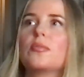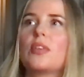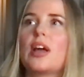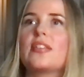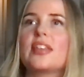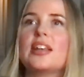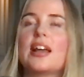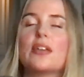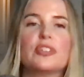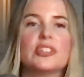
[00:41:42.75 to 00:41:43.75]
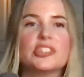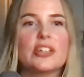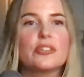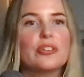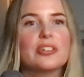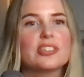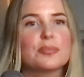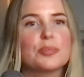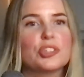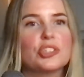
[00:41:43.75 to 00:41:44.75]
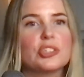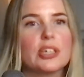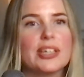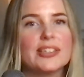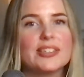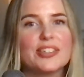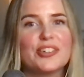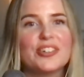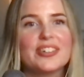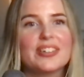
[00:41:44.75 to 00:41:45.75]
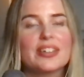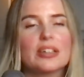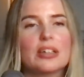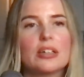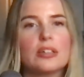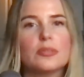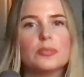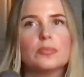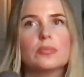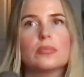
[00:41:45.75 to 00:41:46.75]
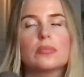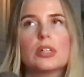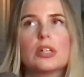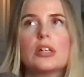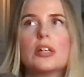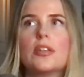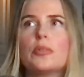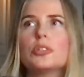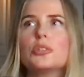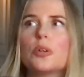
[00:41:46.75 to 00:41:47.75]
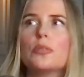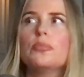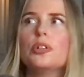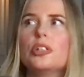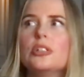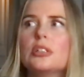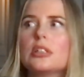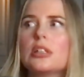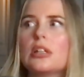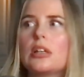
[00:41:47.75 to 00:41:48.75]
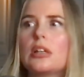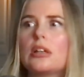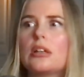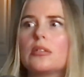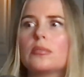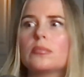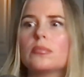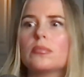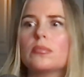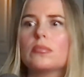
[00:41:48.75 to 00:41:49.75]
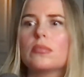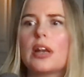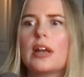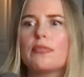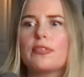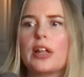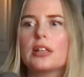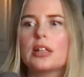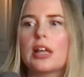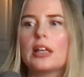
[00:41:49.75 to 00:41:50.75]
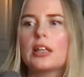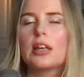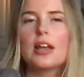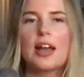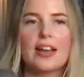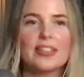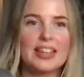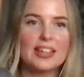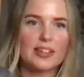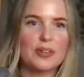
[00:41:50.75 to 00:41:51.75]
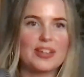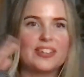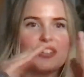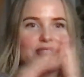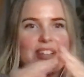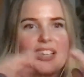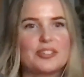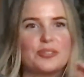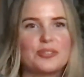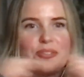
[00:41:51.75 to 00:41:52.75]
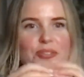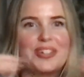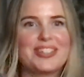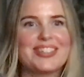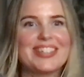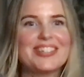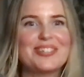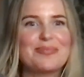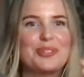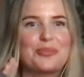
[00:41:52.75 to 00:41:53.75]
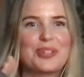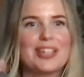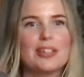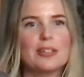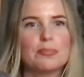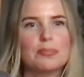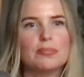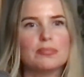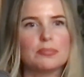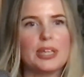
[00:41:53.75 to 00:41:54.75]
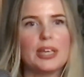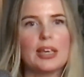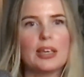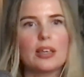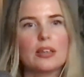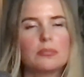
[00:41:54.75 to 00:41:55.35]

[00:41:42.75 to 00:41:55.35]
I think life in general is much easier. There was one point that I felt like, I think in the like transition between being